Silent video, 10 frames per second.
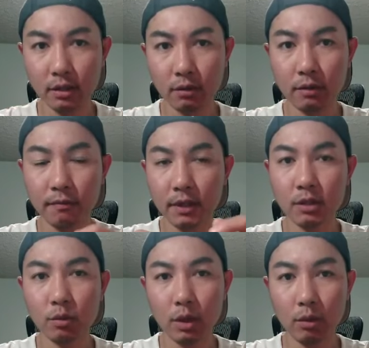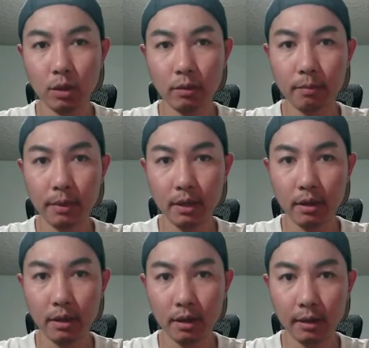So the first one will
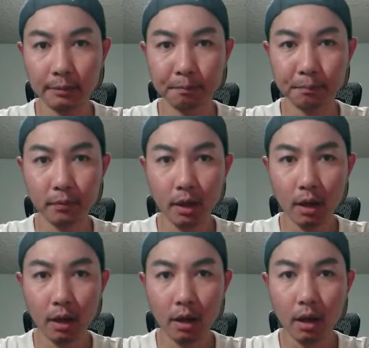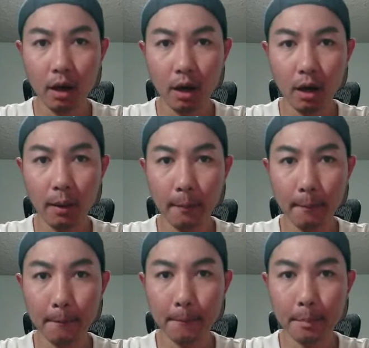be the
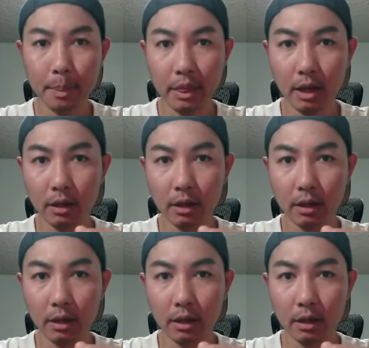um,